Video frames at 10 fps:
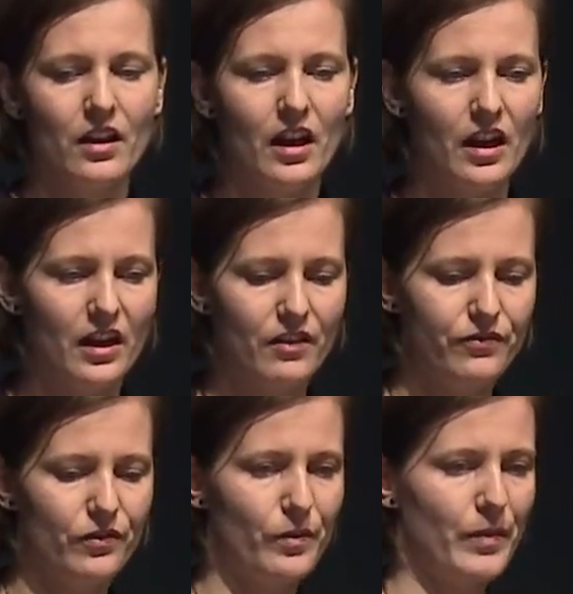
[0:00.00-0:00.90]
If
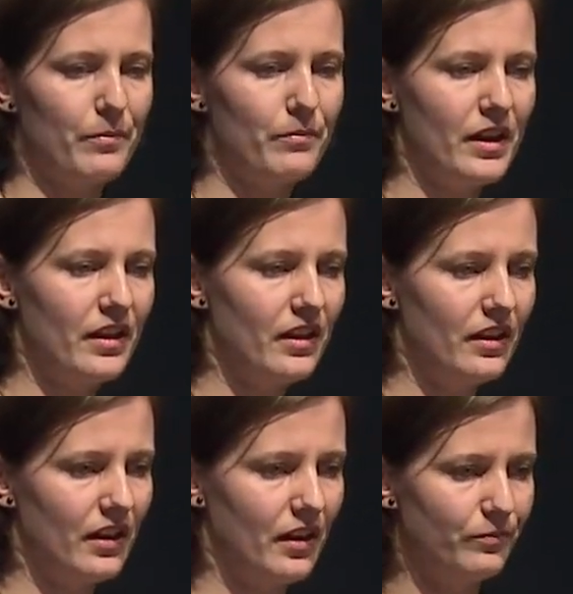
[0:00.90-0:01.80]
you
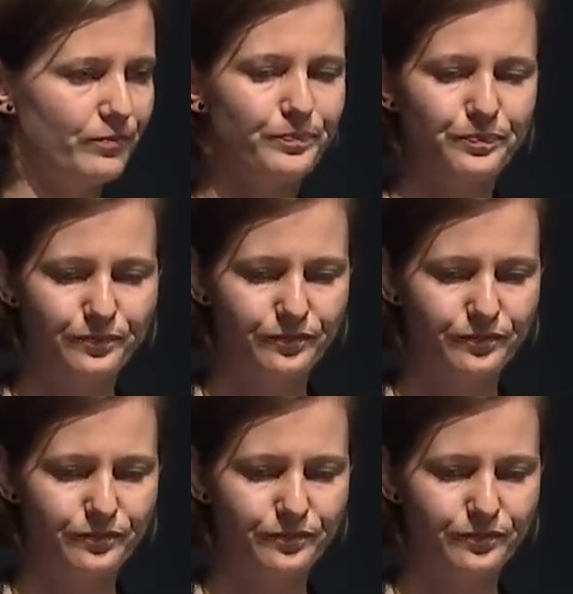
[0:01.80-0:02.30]
remember,